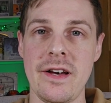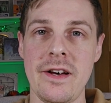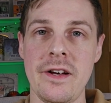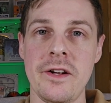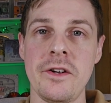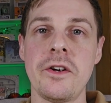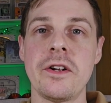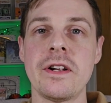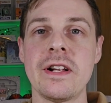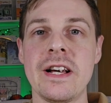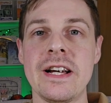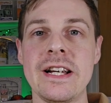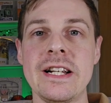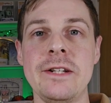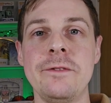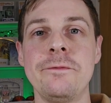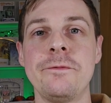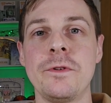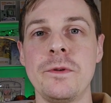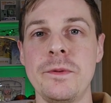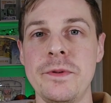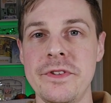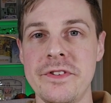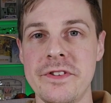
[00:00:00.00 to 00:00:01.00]
an online
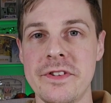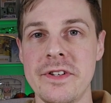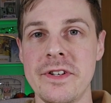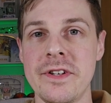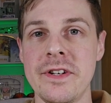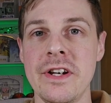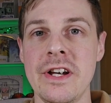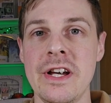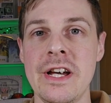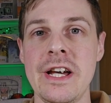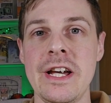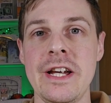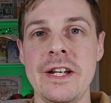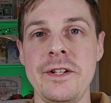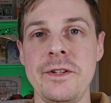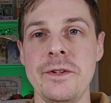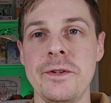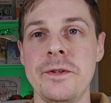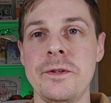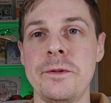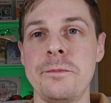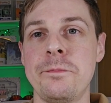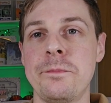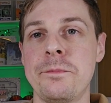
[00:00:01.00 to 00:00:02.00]
influencer in
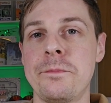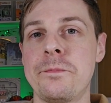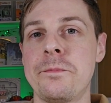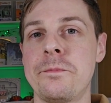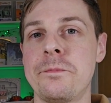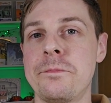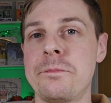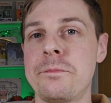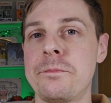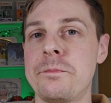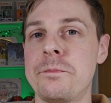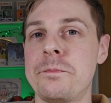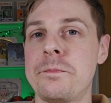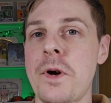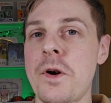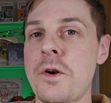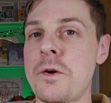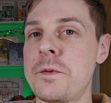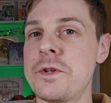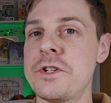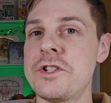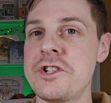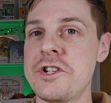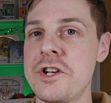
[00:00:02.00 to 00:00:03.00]
your
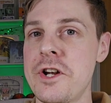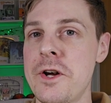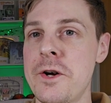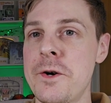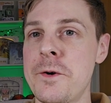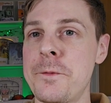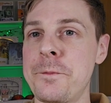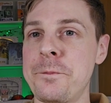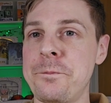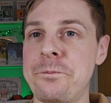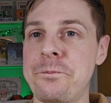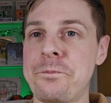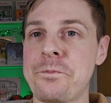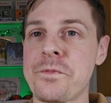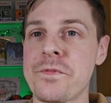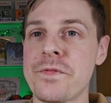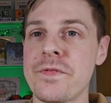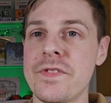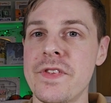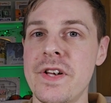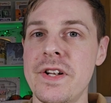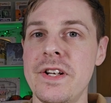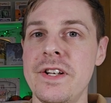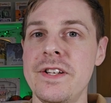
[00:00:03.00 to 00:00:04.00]
Pokemon show
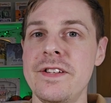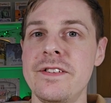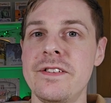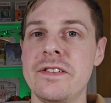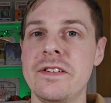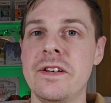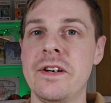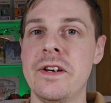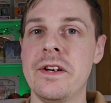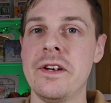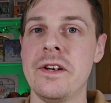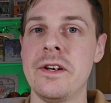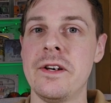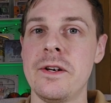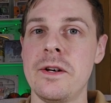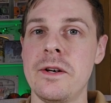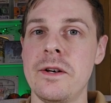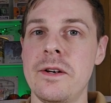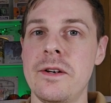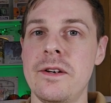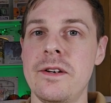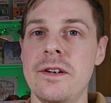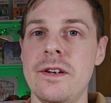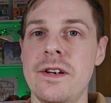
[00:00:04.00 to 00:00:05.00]
that is
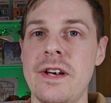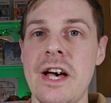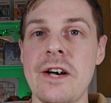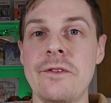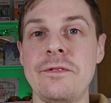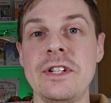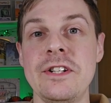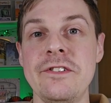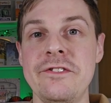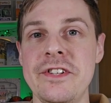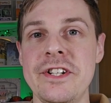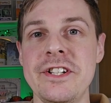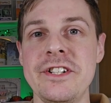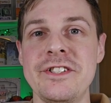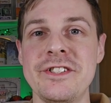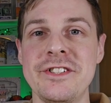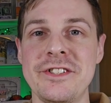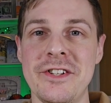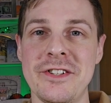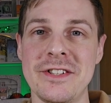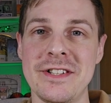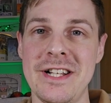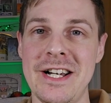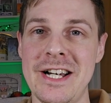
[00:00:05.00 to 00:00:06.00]
heavily
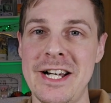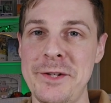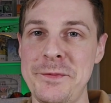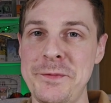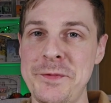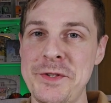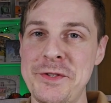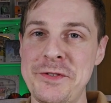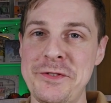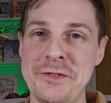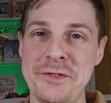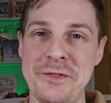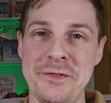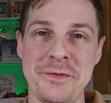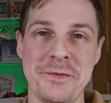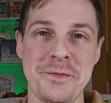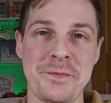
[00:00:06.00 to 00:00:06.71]
featured online with